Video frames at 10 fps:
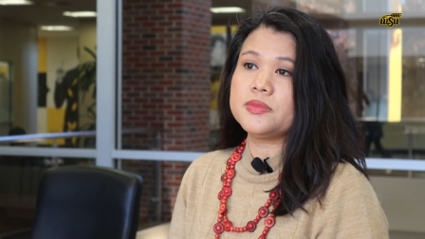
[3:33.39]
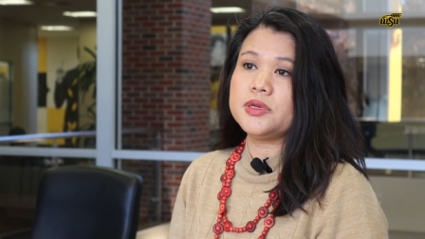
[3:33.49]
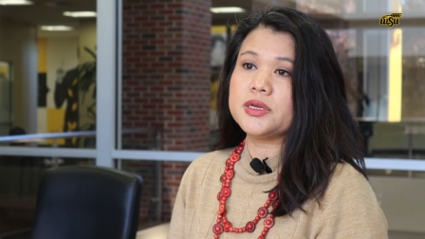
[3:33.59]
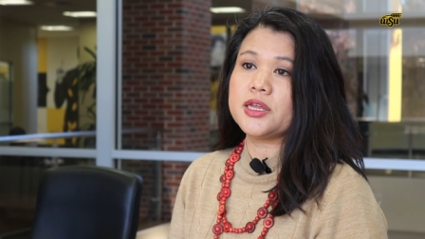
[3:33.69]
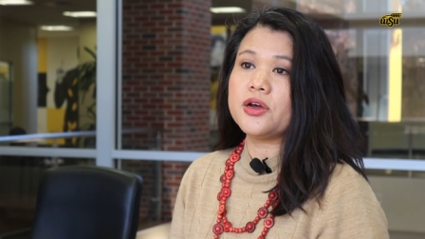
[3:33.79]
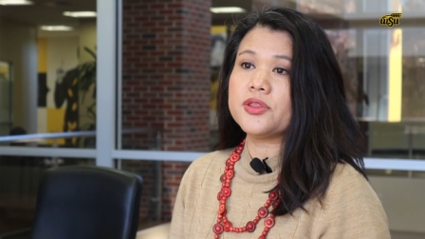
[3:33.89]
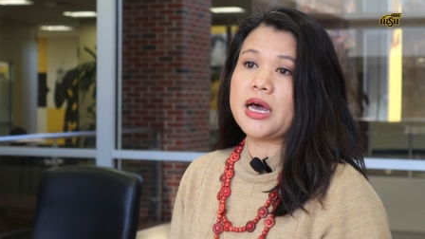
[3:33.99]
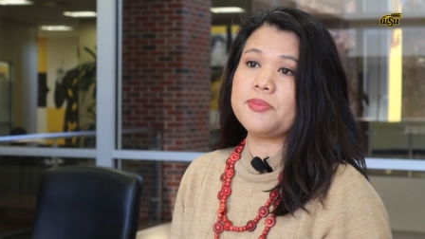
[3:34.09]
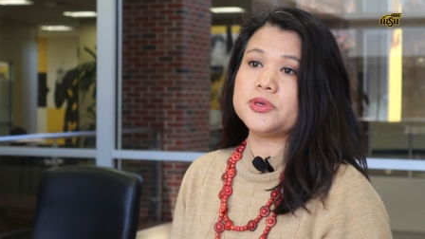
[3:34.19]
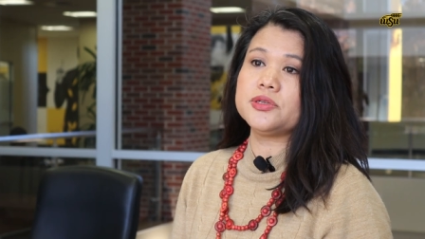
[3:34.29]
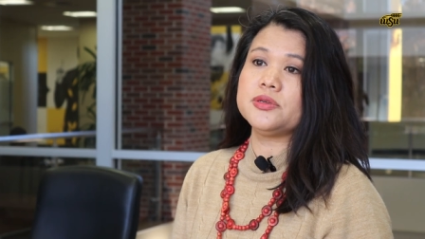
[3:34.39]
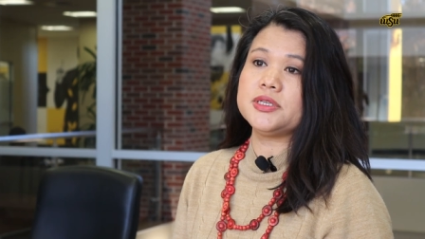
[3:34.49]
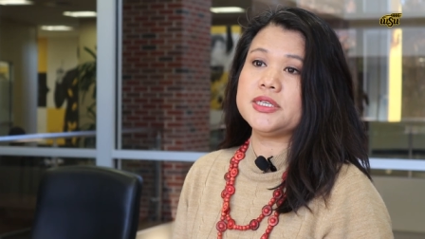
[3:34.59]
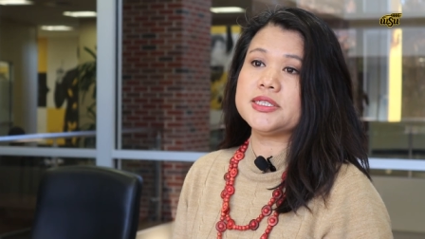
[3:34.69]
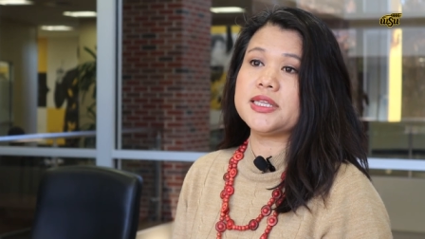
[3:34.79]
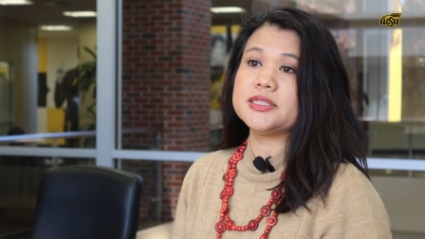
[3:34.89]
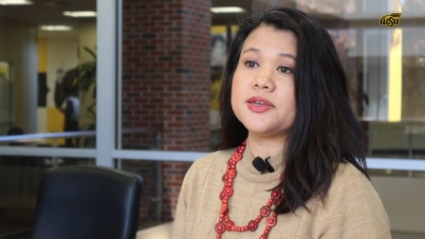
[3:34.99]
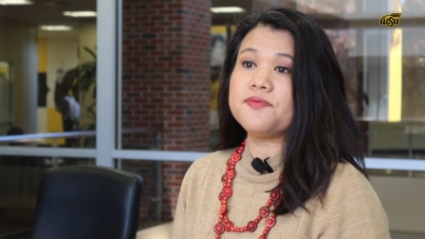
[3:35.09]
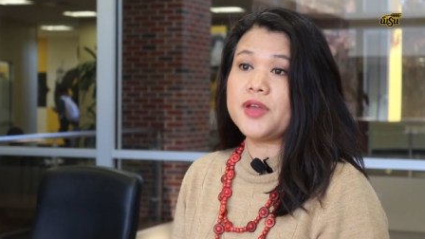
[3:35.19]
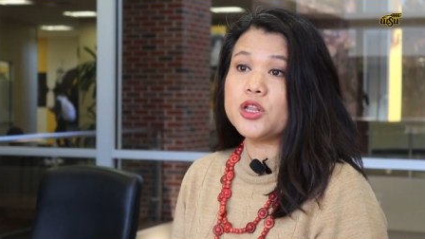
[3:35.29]
look at all the opportunities that's
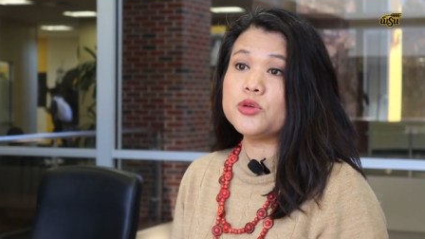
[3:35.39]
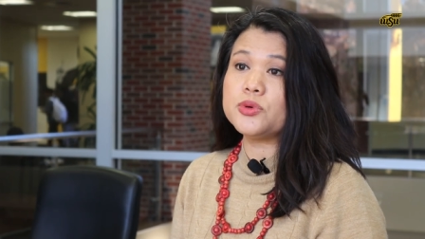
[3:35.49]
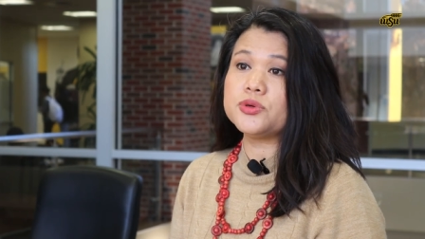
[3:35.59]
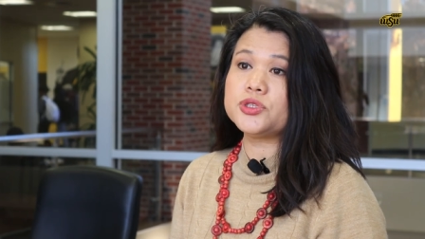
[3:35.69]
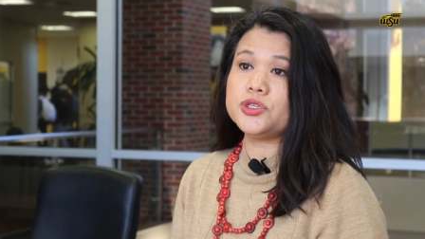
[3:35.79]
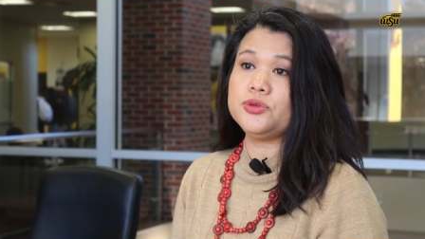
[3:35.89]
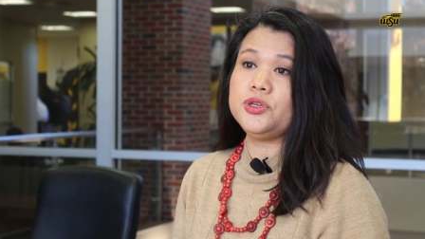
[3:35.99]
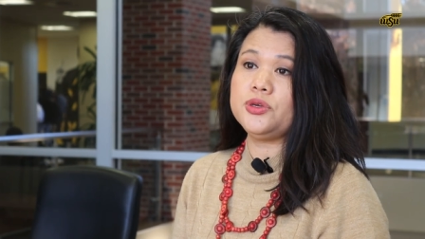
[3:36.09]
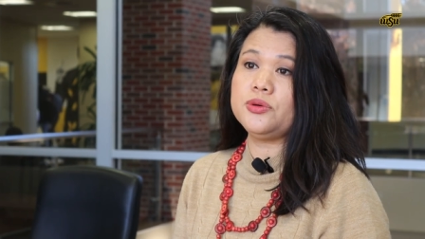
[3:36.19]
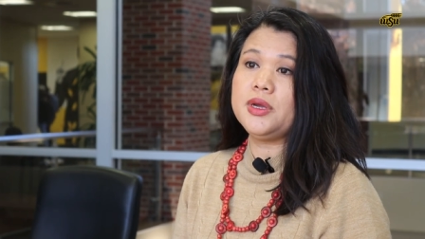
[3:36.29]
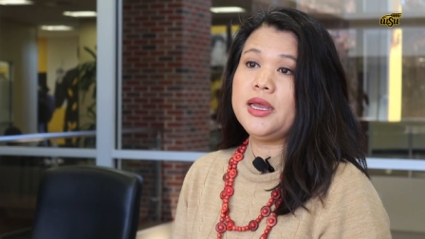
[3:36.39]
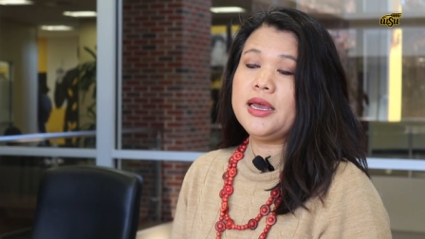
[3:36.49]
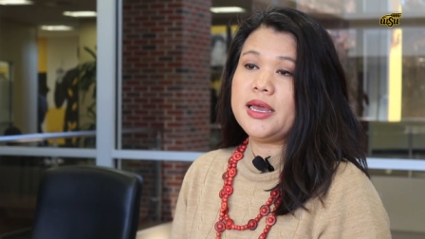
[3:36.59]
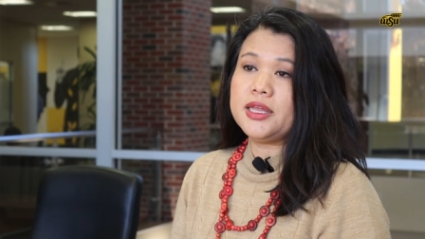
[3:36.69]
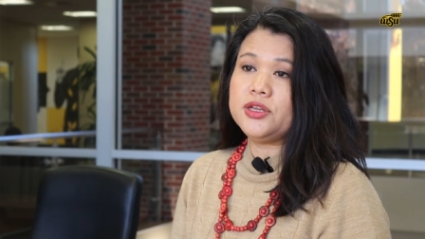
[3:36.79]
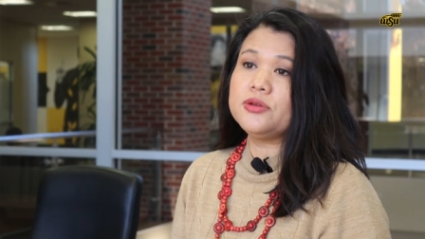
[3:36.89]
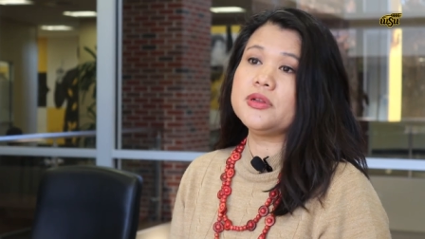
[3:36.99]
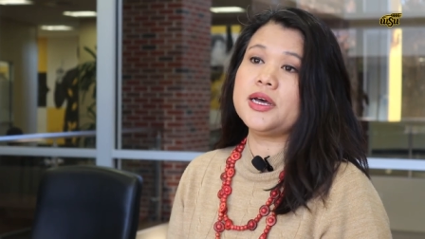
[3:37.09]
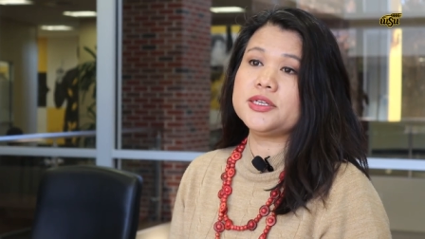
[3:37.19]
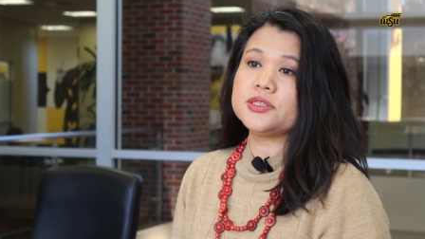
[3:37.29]
available to you and
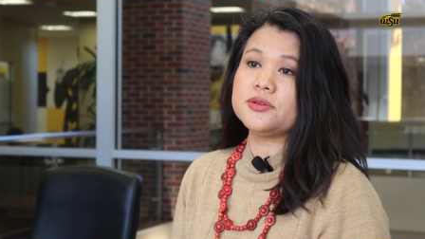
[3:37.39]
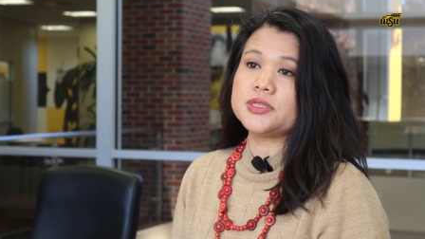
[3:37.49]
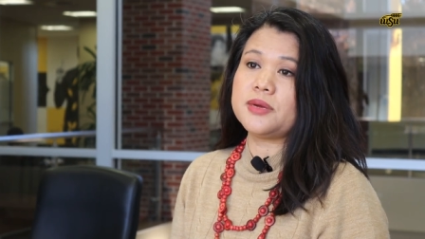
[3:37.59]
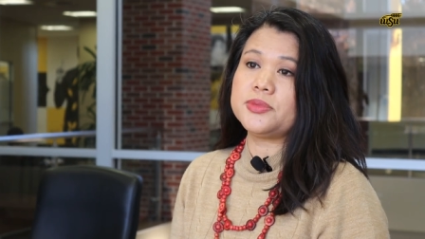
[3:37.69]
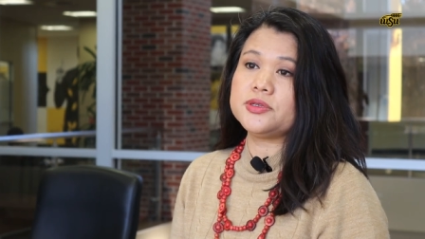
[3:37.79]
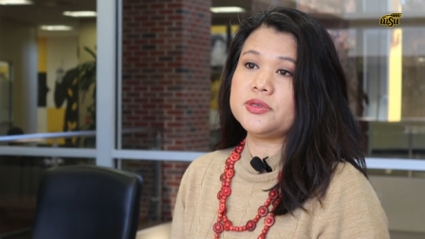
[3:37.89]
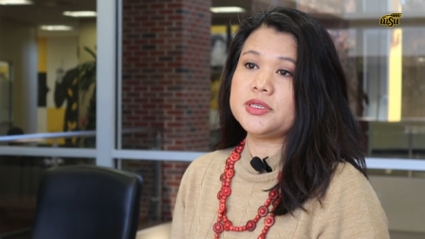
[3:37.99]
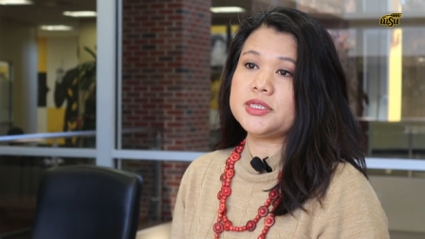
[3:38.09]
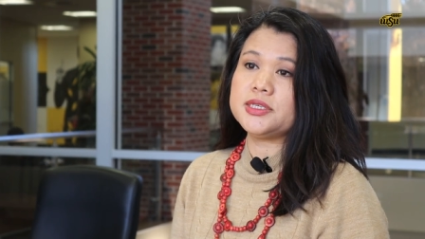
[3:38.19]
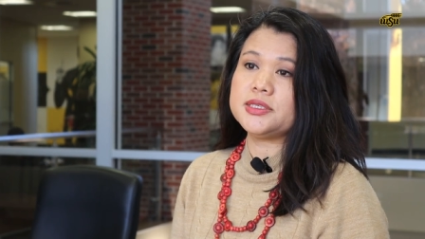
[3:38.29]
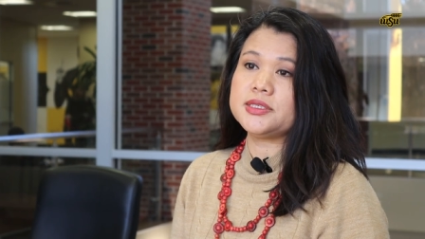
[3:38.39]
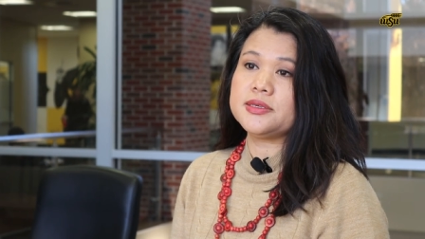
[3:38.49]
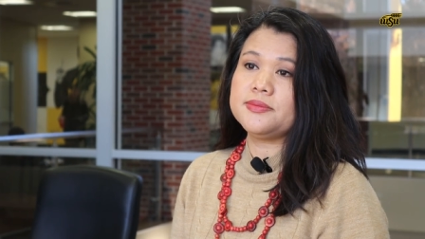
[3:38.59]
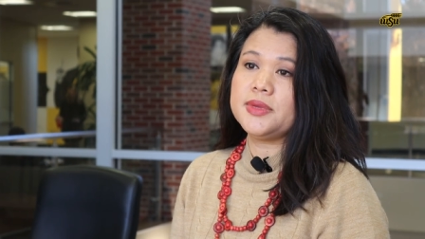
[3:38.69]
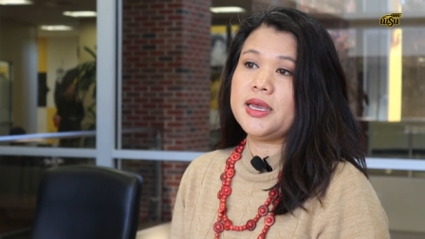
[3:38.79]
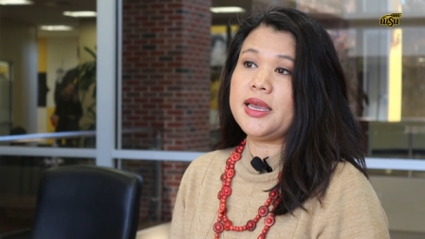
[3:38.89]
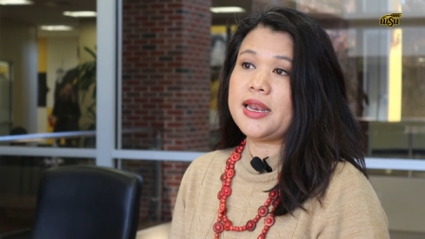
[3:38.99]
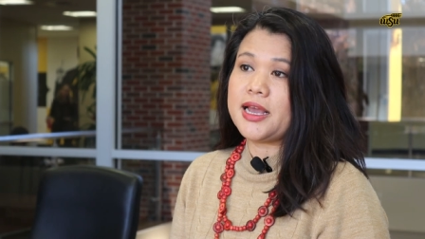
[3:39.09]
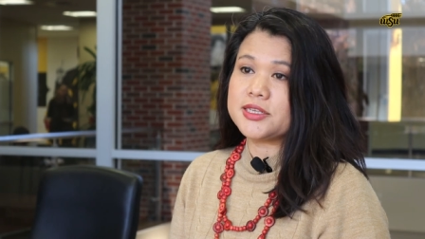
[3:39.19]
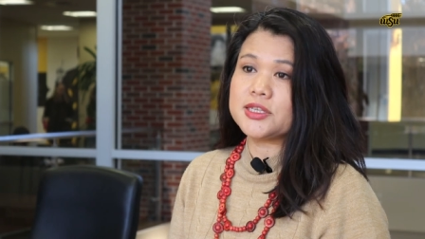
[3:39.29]
utilize those opportunities
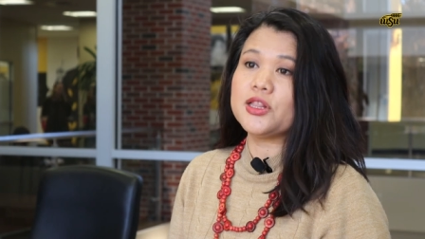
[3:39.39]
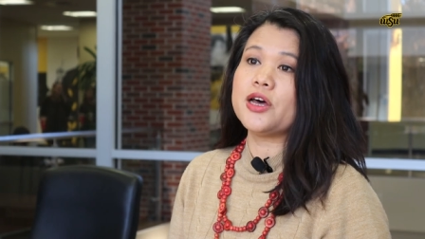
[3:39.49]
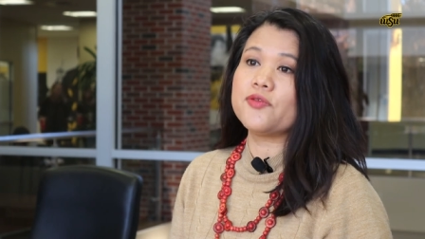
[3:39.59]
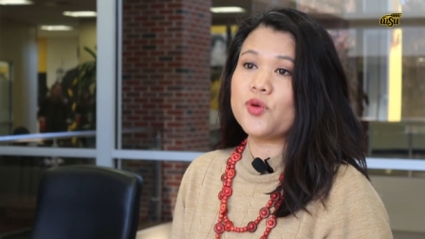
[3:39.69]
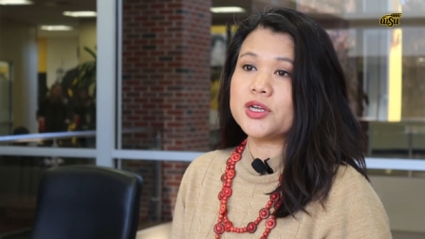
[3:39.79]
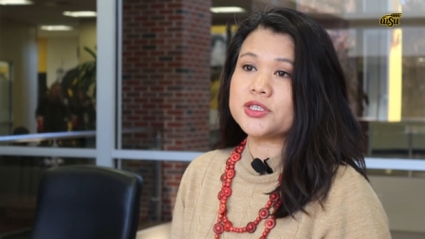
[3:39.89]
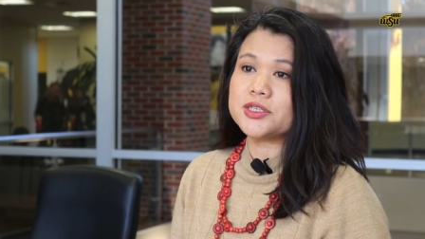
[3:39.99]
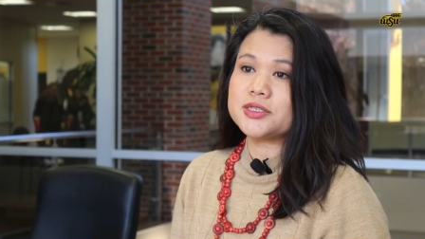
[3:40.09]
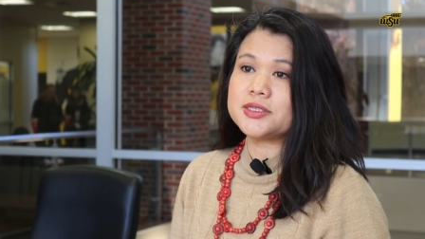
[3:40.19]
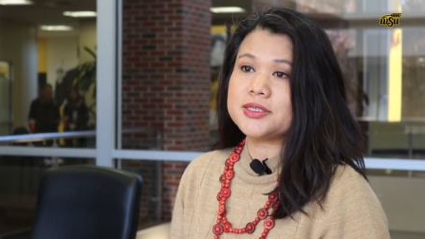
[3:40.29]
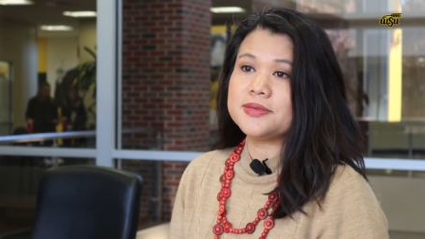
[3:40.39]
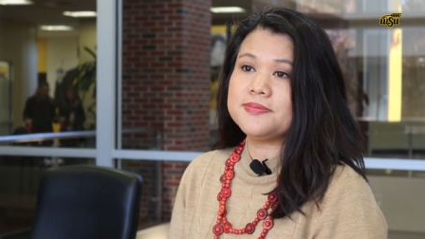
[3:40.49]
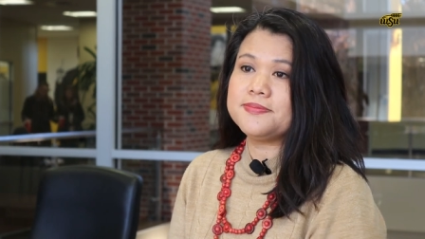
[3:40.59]
and ask a lot of questions.